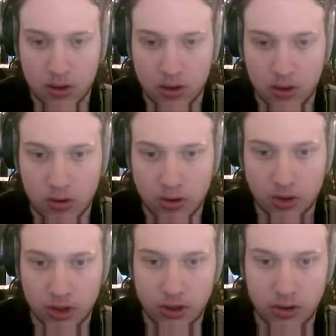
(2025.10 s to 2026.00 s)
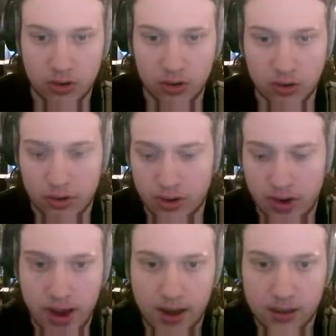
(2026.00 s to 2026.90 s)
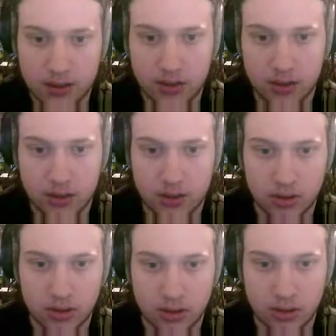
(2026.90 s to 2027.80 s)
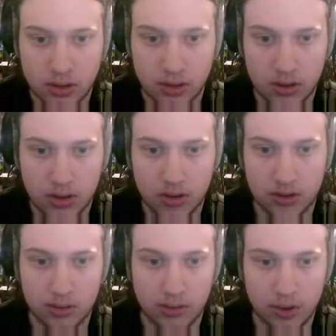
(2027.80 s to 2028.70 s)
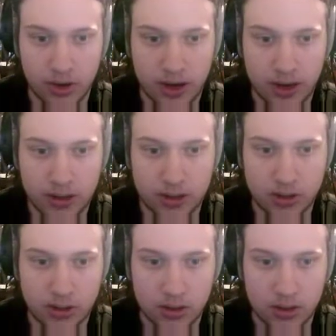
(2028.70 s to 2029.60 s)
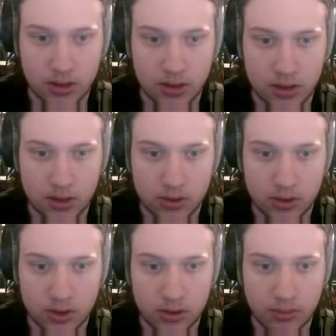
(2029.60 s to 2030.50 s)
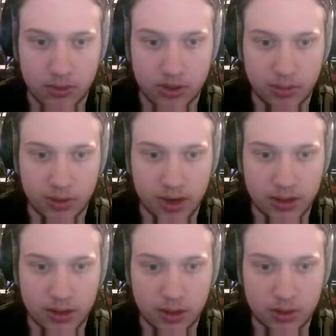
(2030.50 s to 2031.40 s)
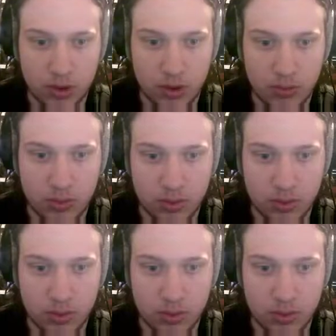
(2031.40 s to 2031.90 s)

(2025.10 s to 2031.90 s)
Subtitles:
origin dot x, simply dot x. So this could be simply SCD swap.